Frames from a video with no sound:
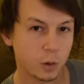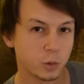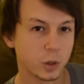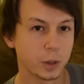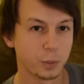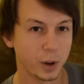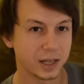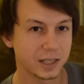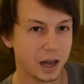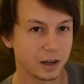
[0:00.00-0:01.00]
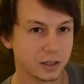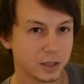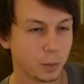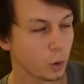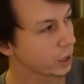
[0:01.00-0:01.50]
which we can break down into
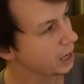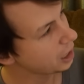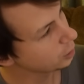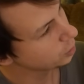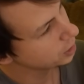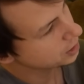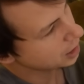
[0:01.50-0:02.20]
some more categories,